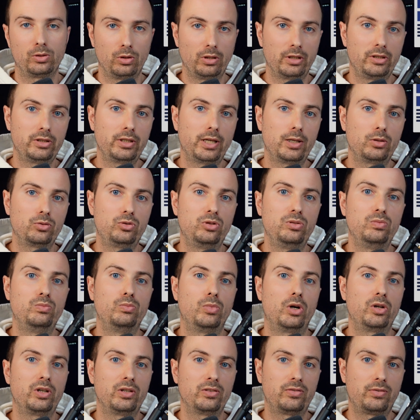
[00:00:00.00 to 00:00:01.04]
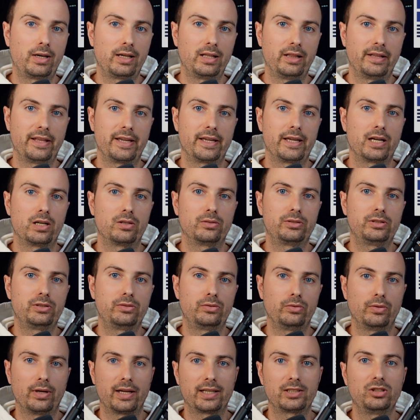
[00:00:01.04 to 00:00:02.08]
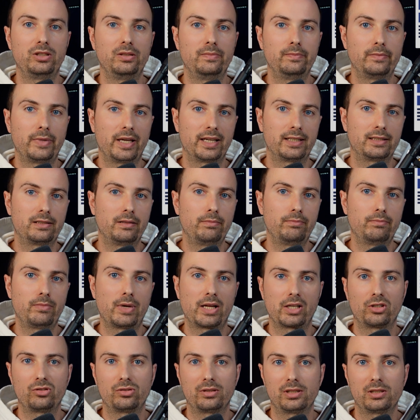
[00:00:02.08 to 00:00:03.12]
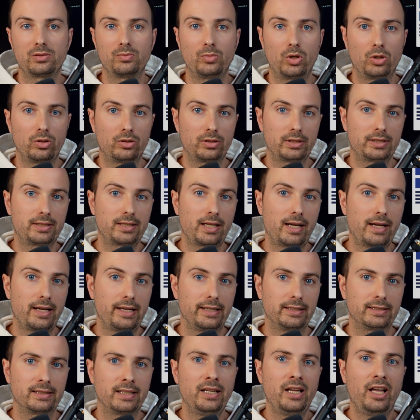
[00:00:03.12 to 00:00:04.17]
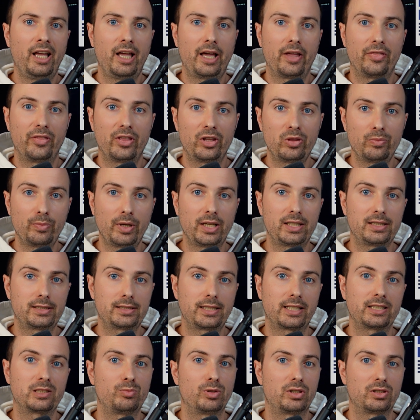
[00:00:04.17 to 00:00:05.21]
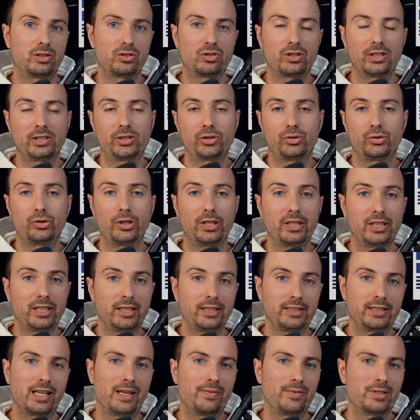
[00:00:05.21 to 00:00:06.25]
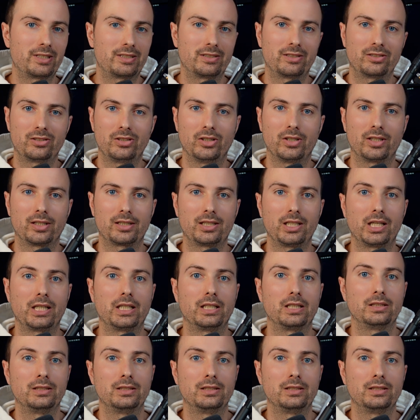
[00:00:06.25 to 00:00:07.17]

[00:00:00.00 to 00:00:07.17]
So you learn how to modify layouts to actually make them match the smaller size, and that makes sense because just shrinking them is not gonna cut